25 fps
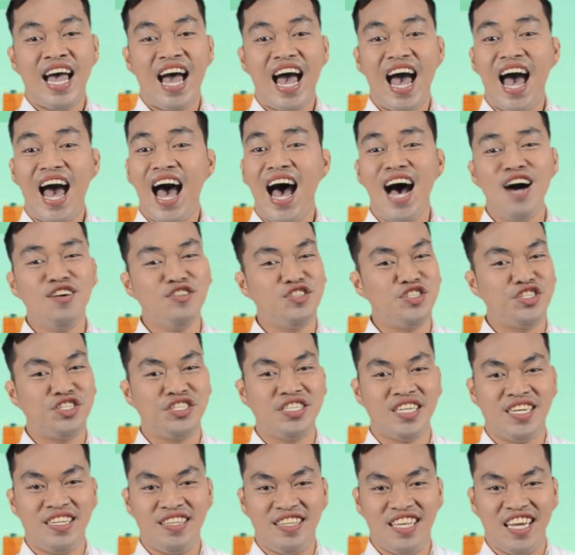
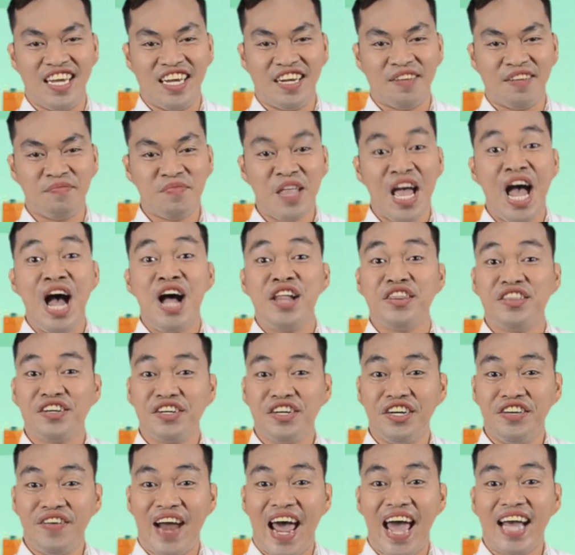Outstanding! The
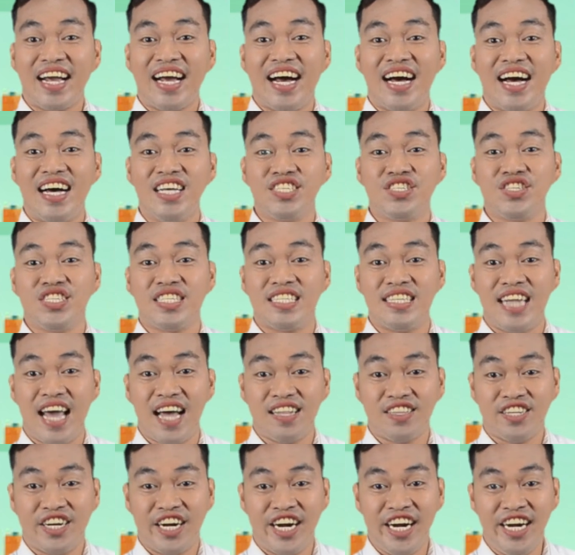correct answer is
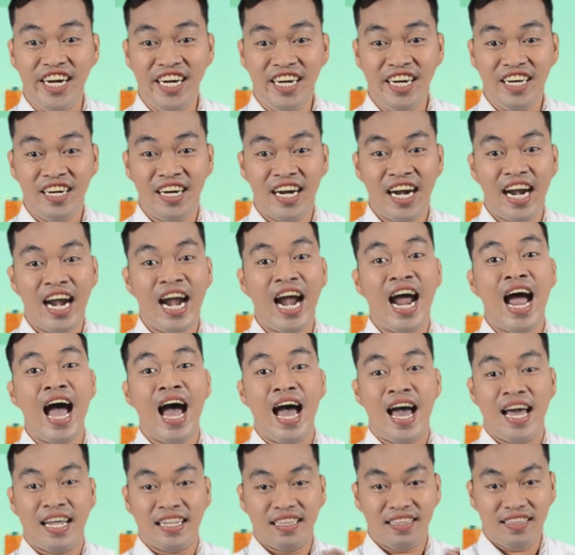letter
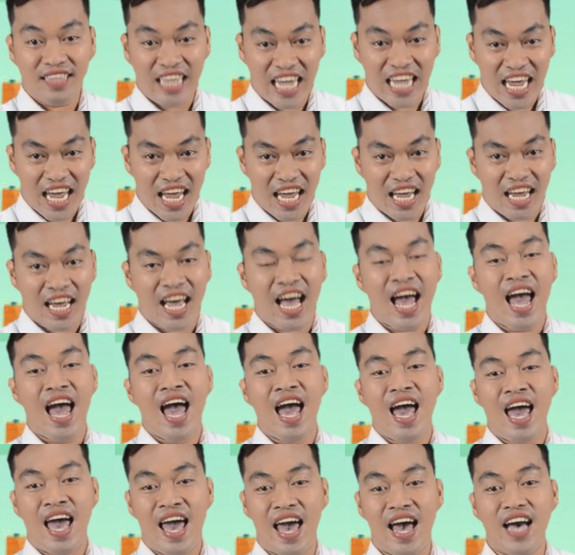D.
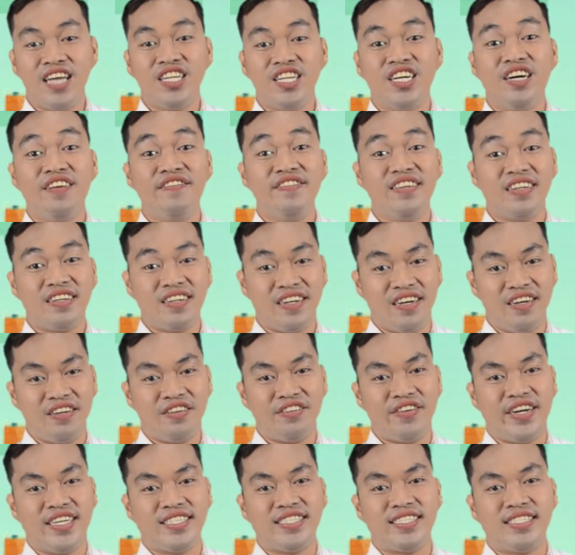Head of the
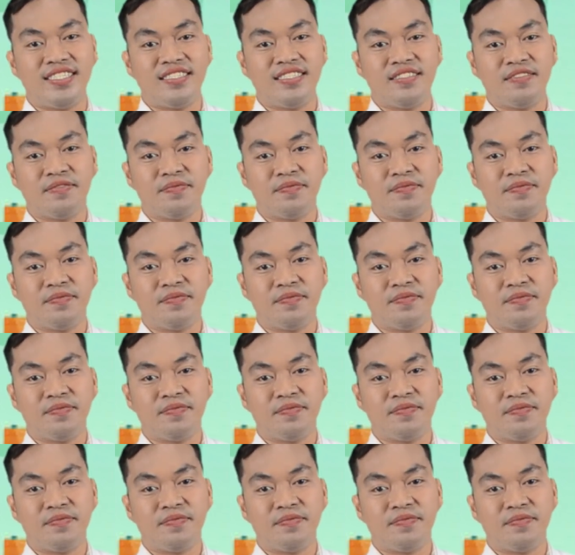Congress.